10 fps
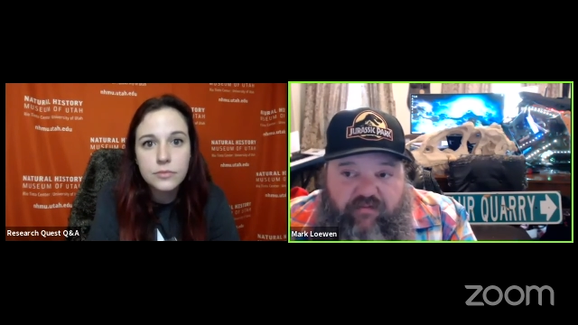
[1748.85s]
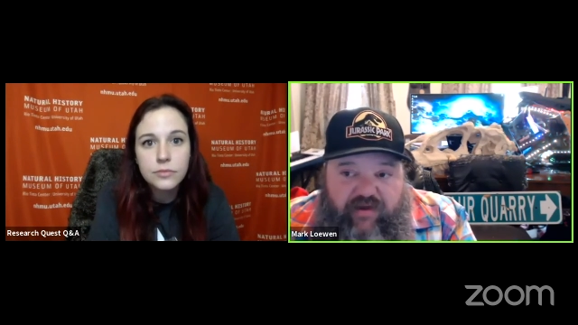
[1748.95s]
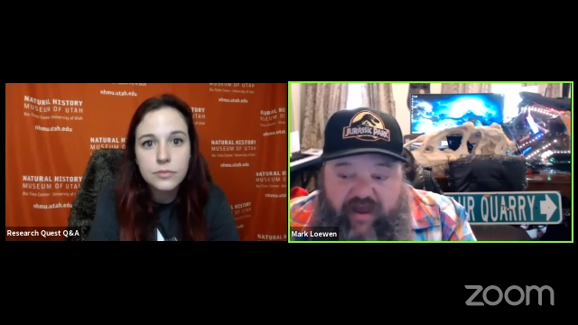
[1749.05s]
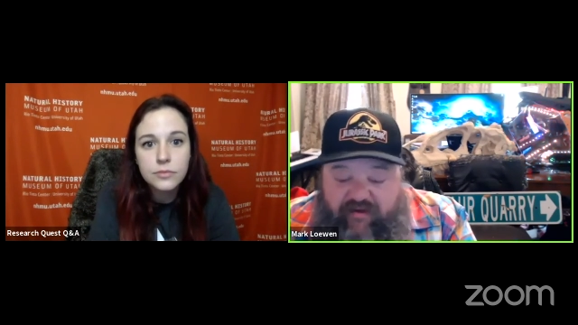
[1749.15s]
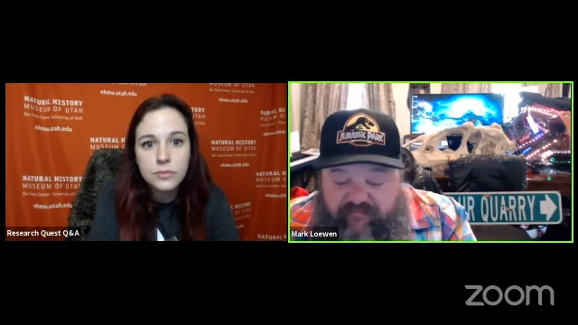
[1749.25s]

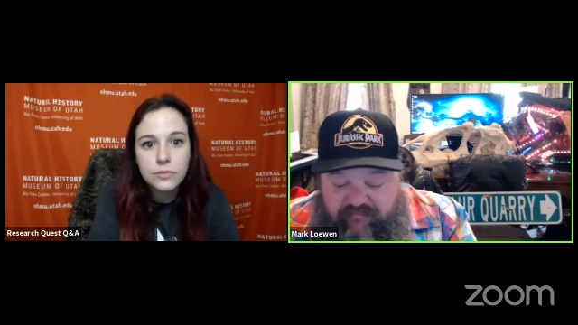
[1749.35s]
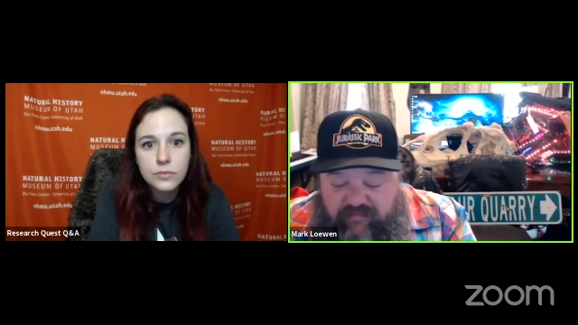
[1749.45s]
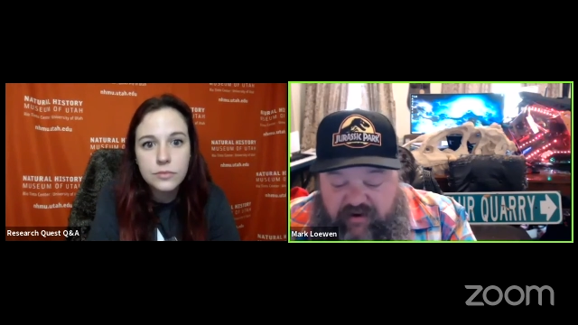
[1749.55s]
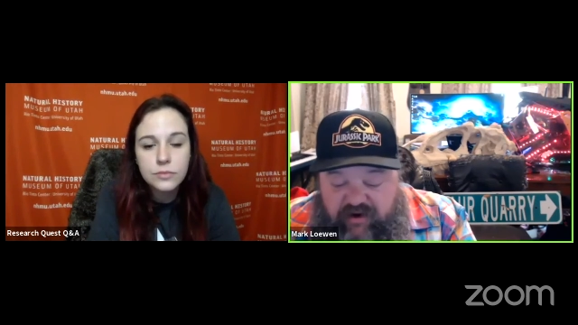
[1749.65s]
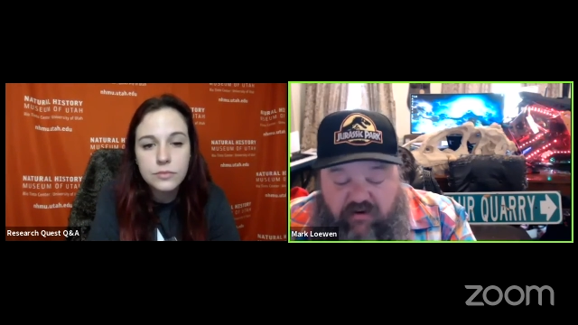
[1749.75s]
Speaker 1: We have,
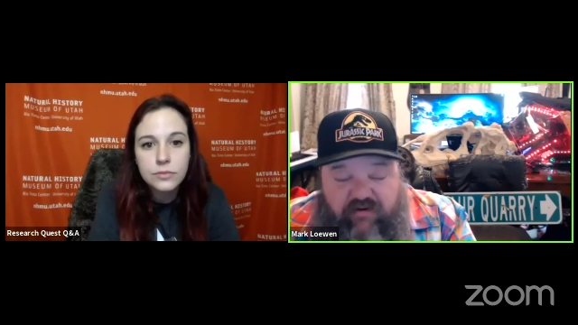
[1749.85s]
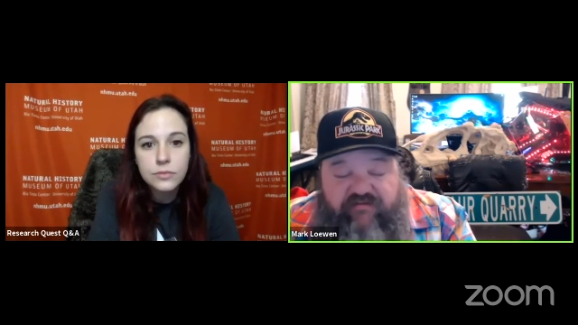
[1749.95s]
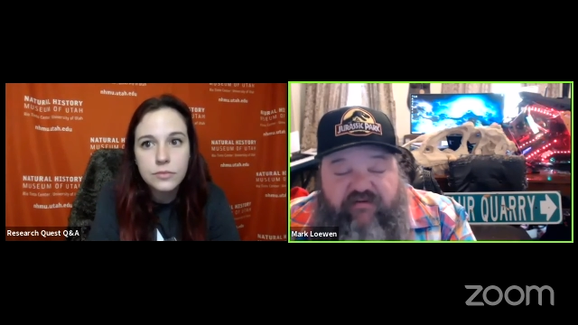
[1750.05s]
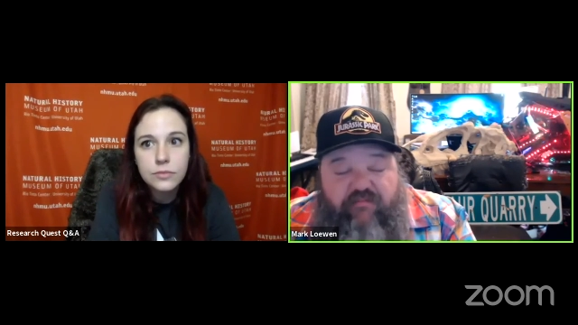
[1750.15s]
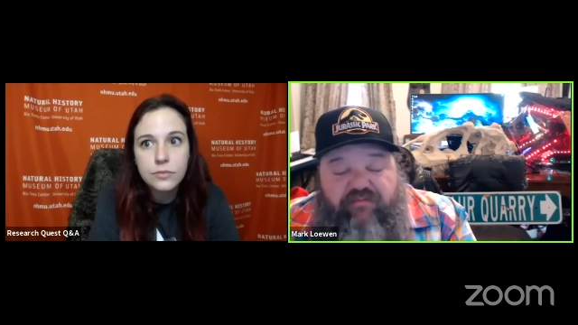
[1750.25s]
you know,
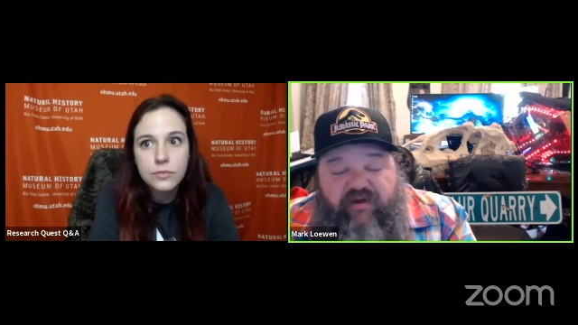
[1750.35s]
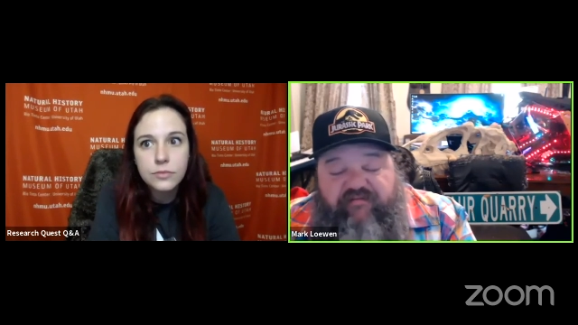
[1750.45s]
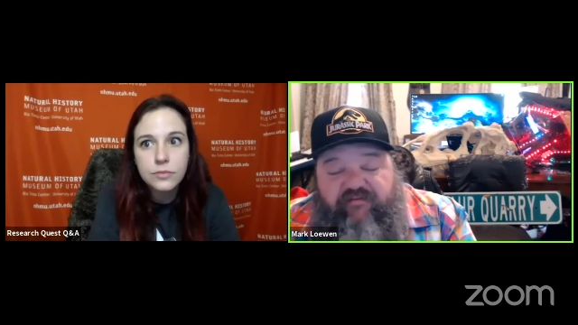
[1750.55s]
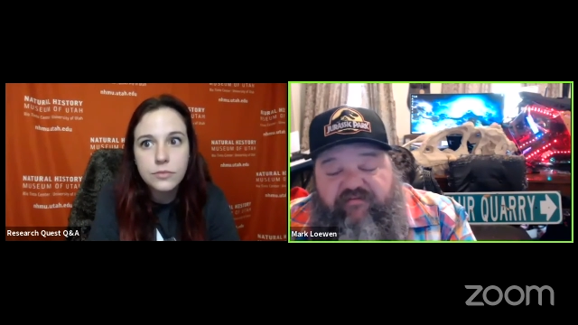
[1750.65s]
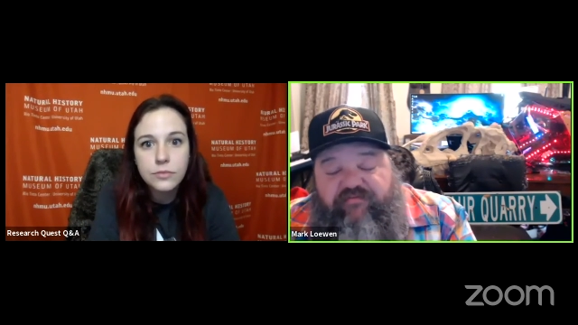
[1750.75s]
in some
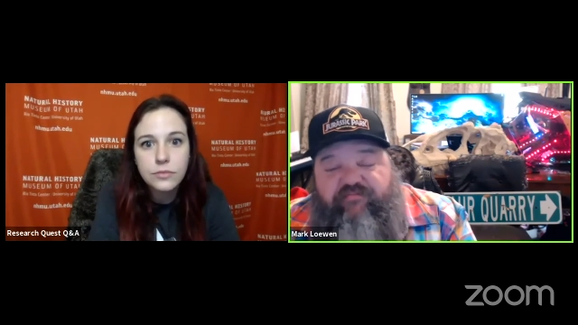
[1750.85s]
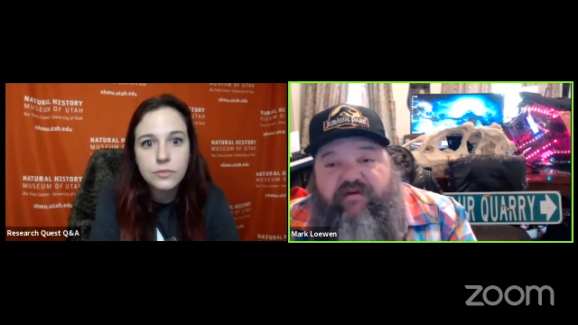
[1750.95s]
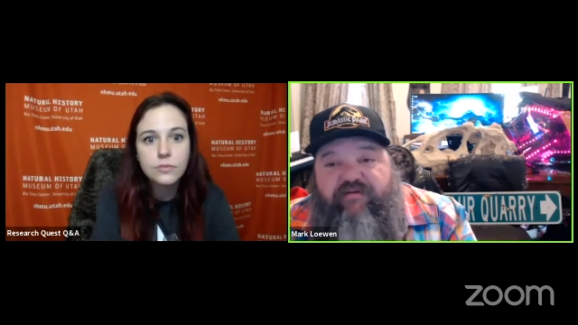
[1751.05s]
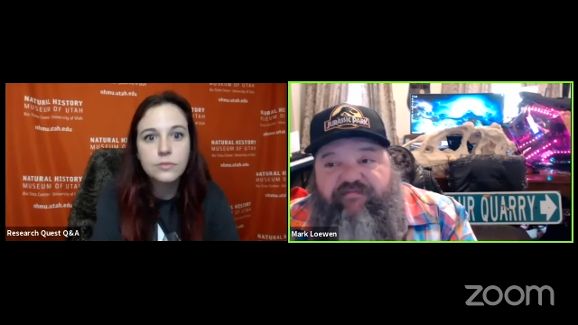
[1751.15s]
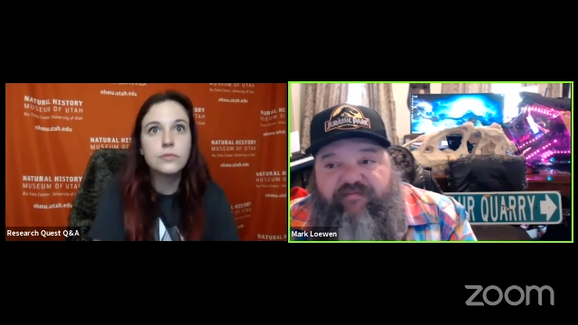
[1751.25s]
places,
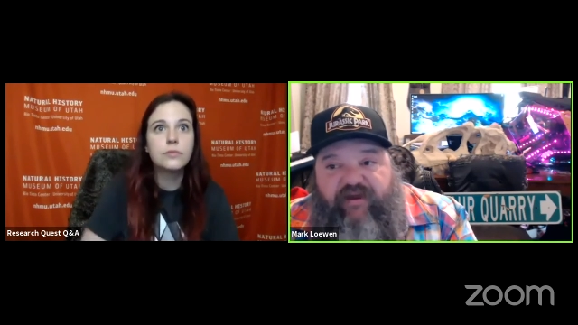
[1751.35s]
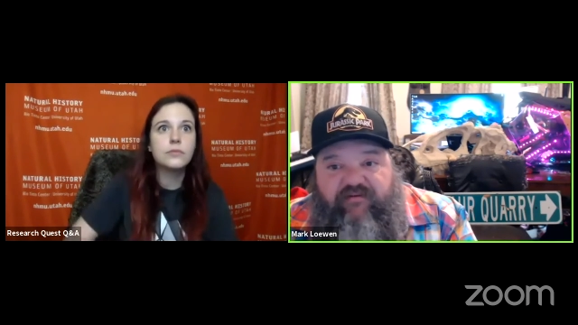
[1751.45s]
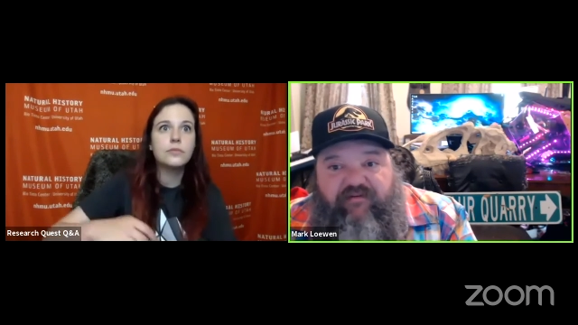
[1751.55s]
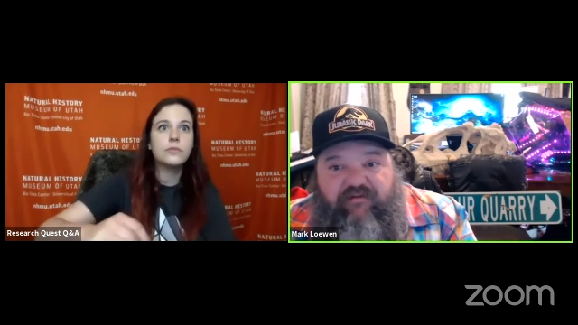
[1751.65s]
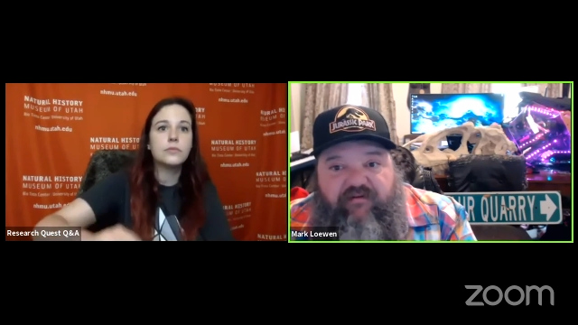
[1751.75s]
three
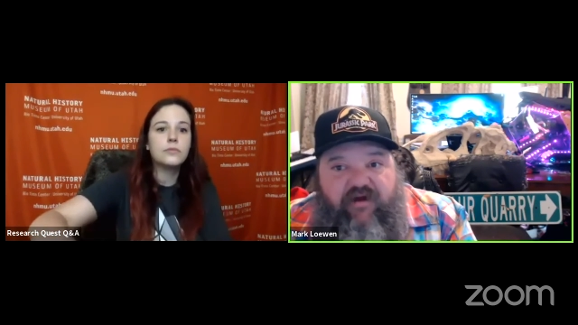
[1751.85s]
feet